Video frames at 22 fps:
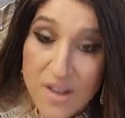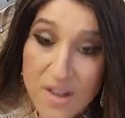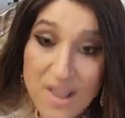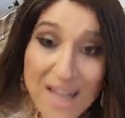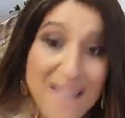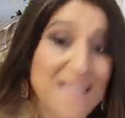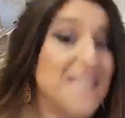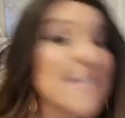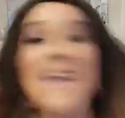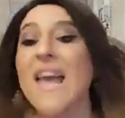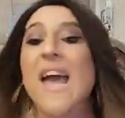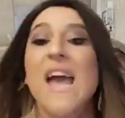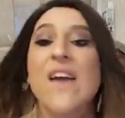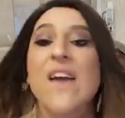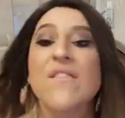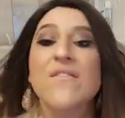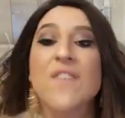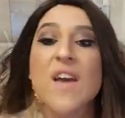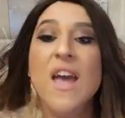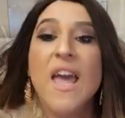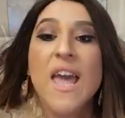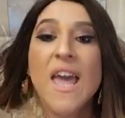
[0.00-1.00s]
Let's
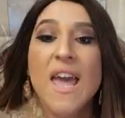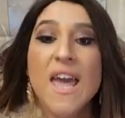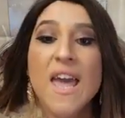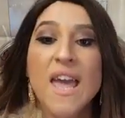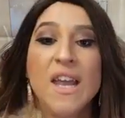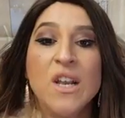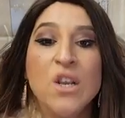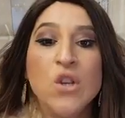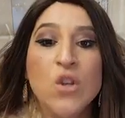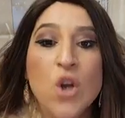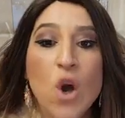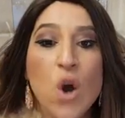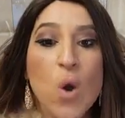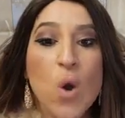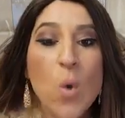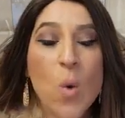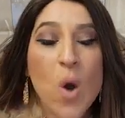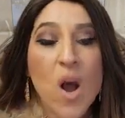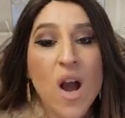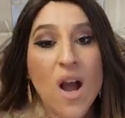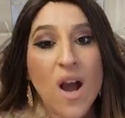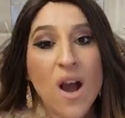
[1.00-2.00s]
have a
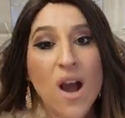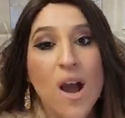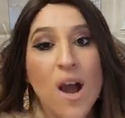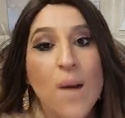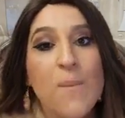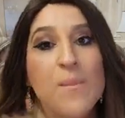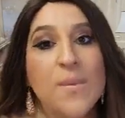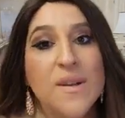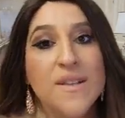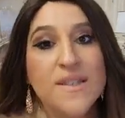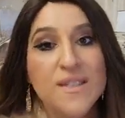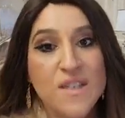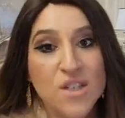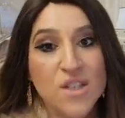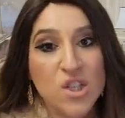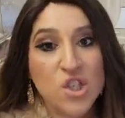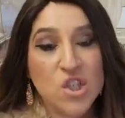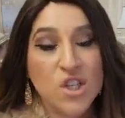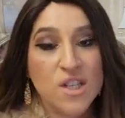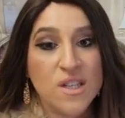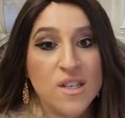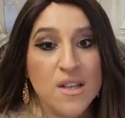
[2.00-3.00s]
no
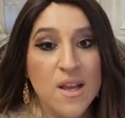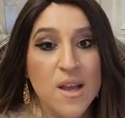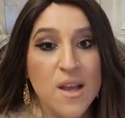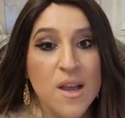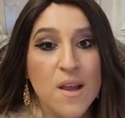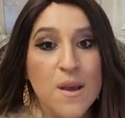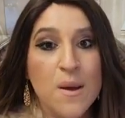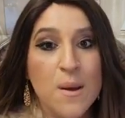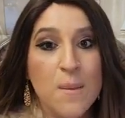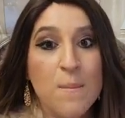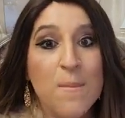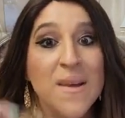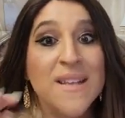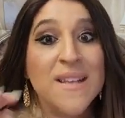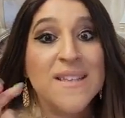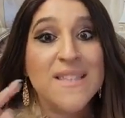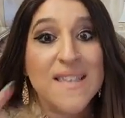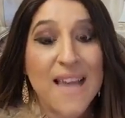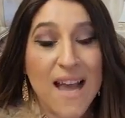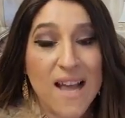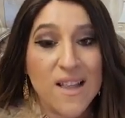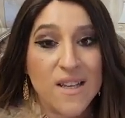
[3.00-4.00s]
competition
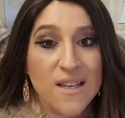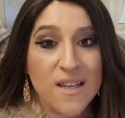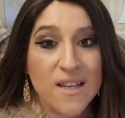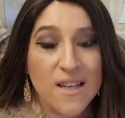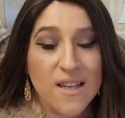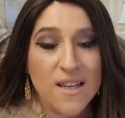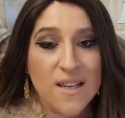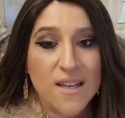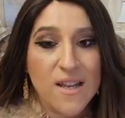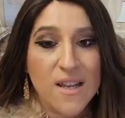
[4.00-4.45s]
mentality.